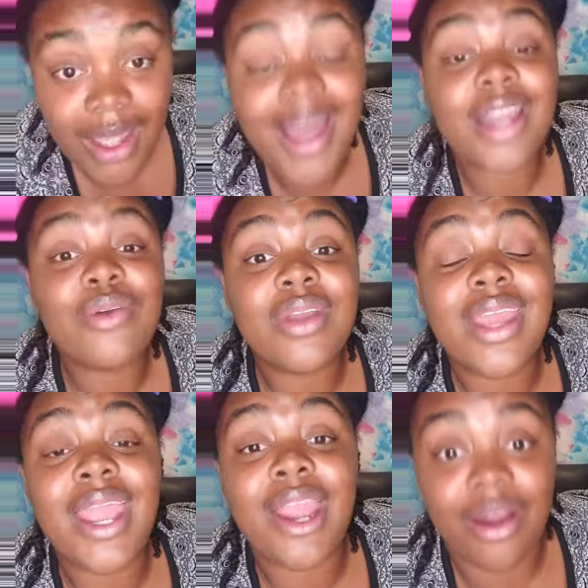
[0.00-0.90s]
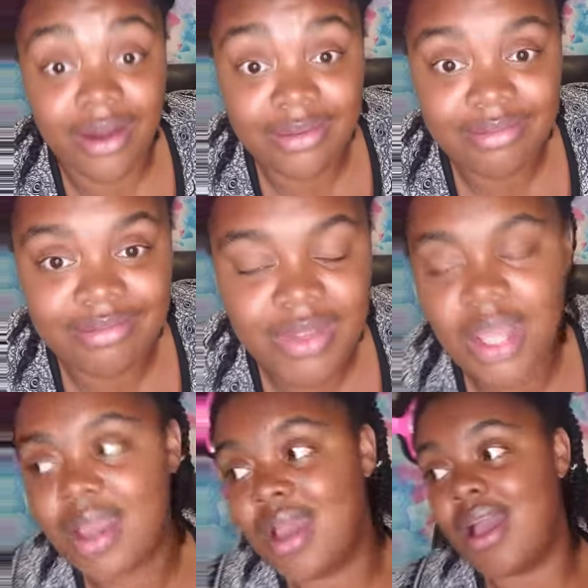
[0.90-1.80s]
I don't care.
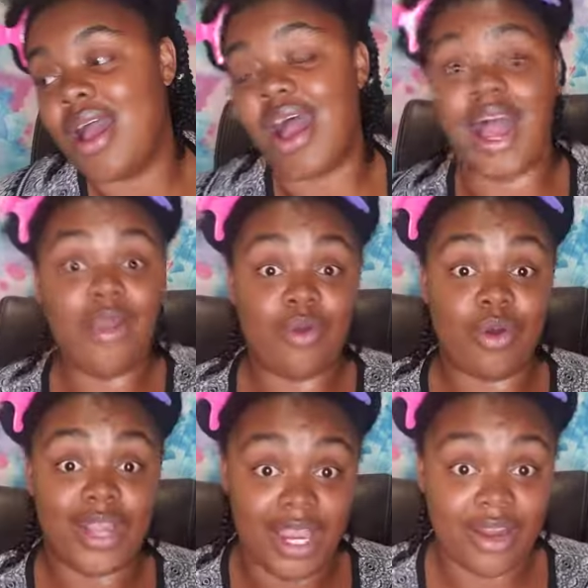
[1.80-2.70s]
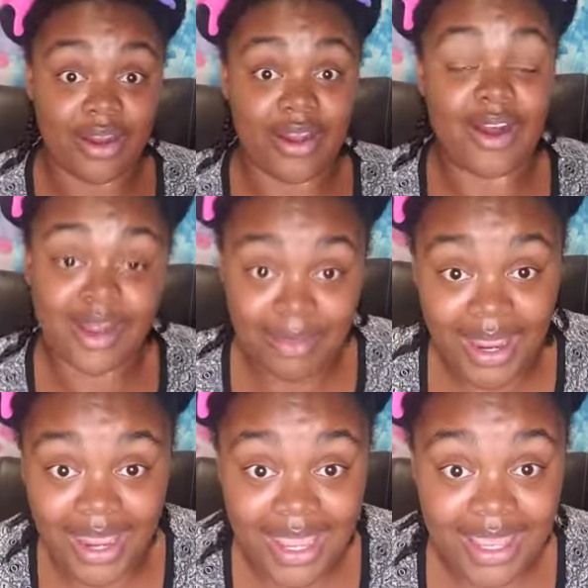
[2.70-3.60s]
I want hair on my
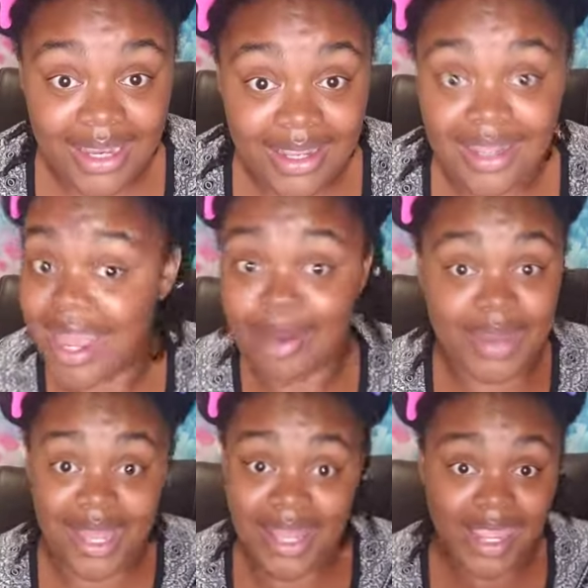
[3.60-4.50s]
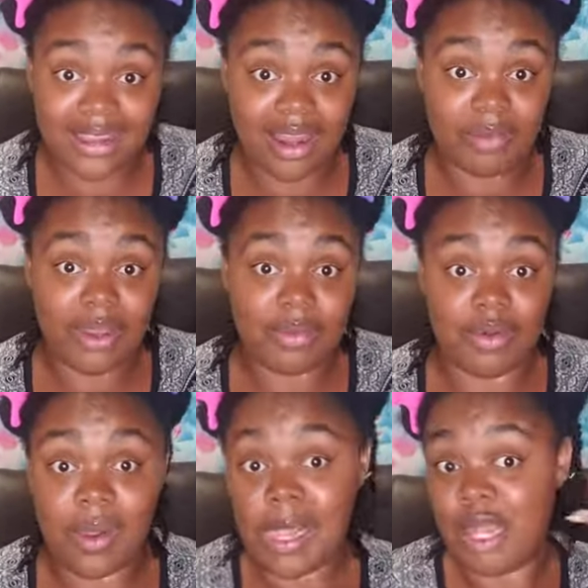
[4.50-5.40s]
head. I'm not like a lot of people.
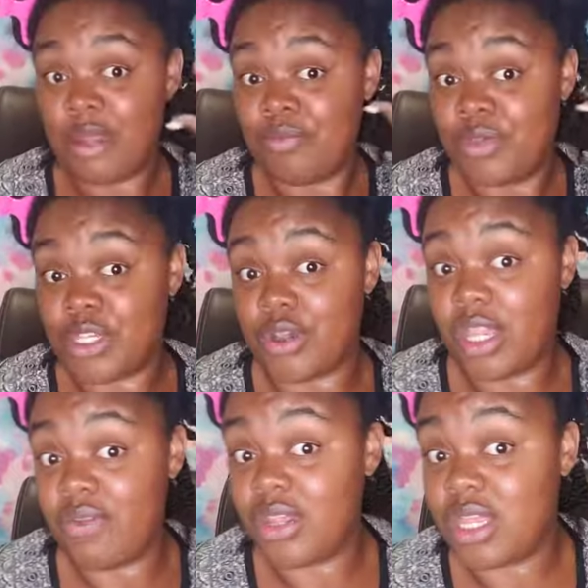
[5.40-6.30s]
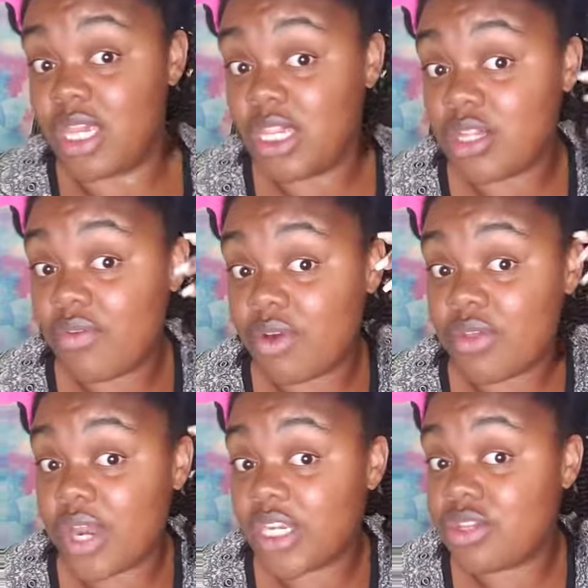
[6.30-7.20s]
So even these over here
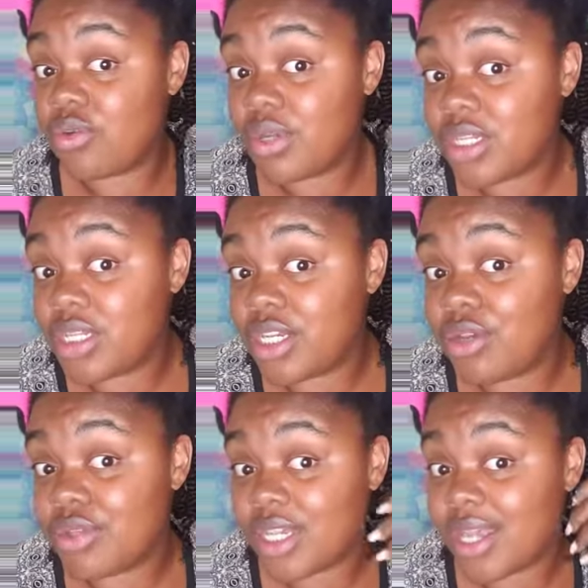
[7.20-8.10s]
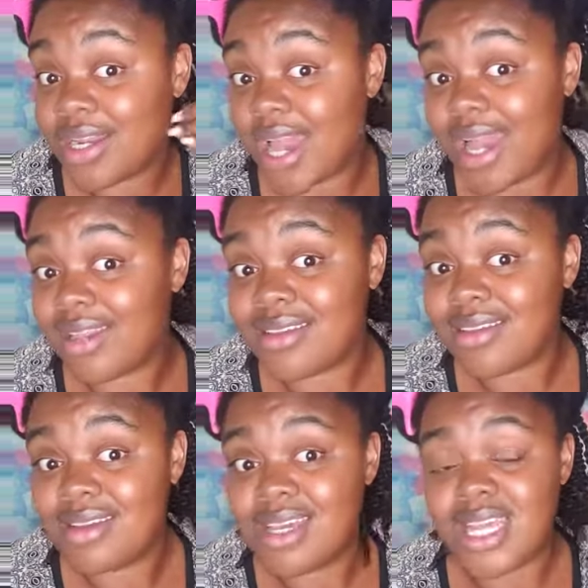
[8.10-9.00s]
that I just twisted, you see I'm
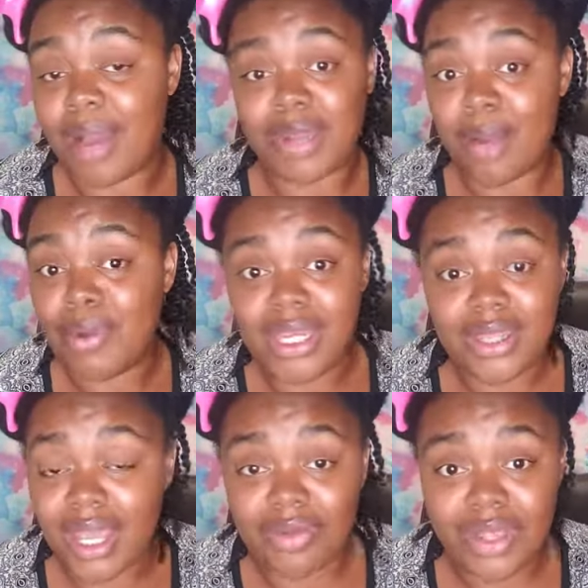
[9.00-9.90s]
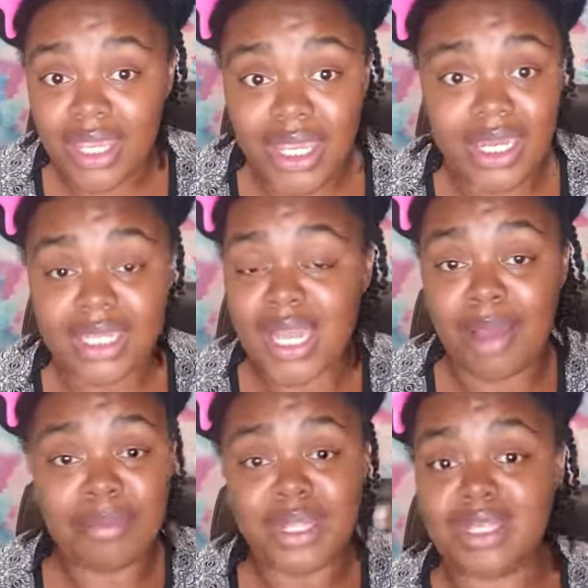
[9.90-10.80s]
not putting anything on the end. It's not
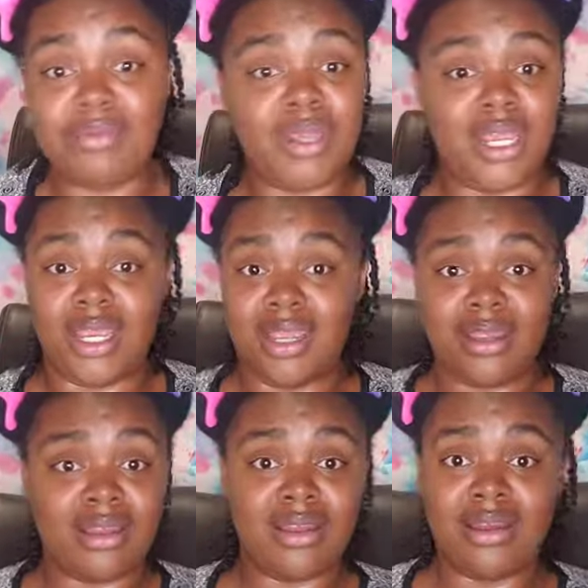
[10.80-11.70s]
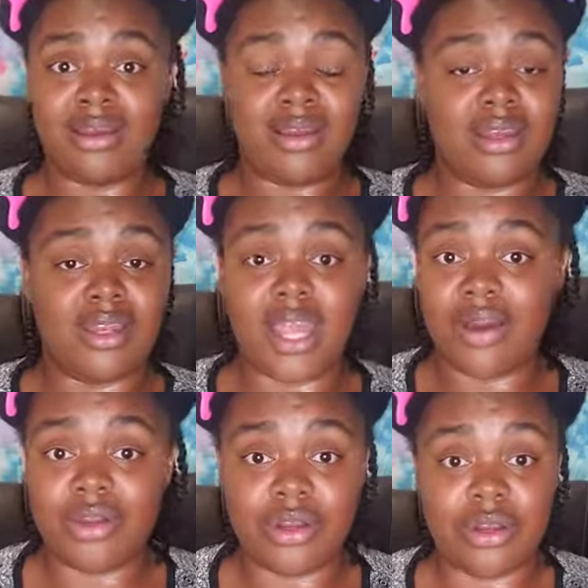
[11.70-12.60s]
meant to be
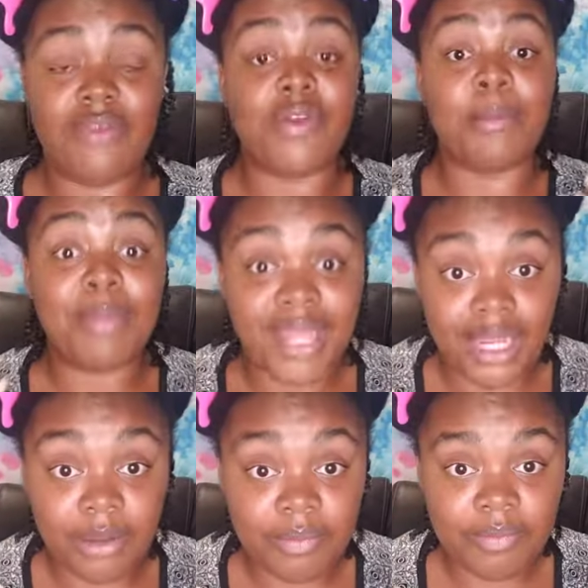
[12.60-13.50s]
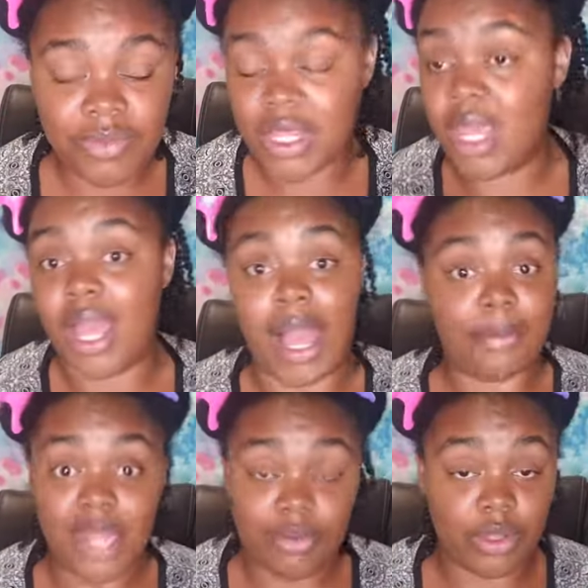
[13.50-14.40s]
down here for me.
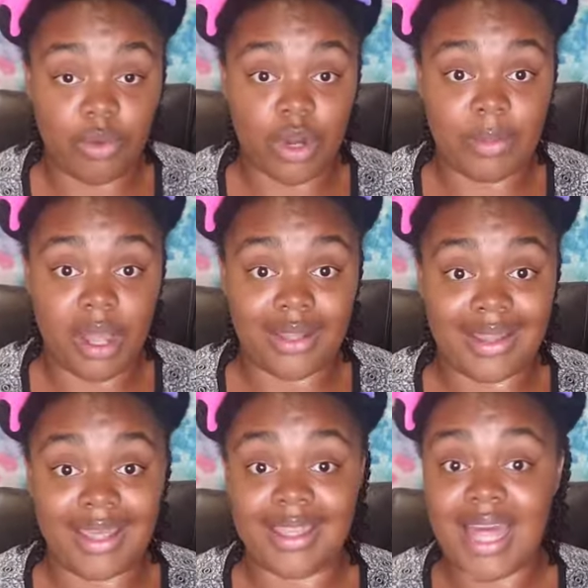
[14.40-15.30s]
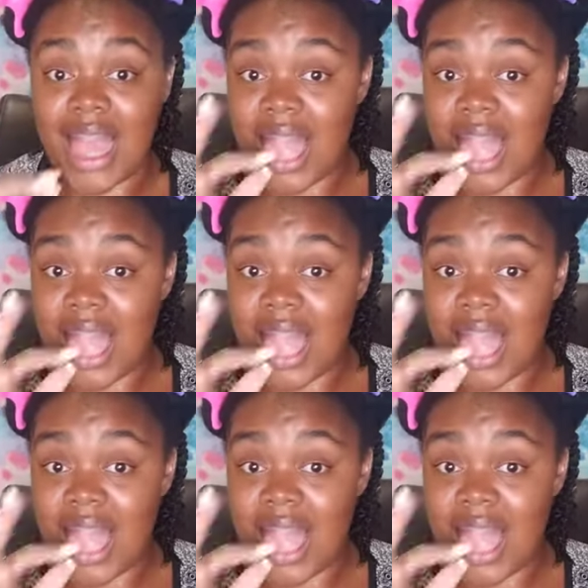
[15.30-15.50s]
I'm not really worried about length.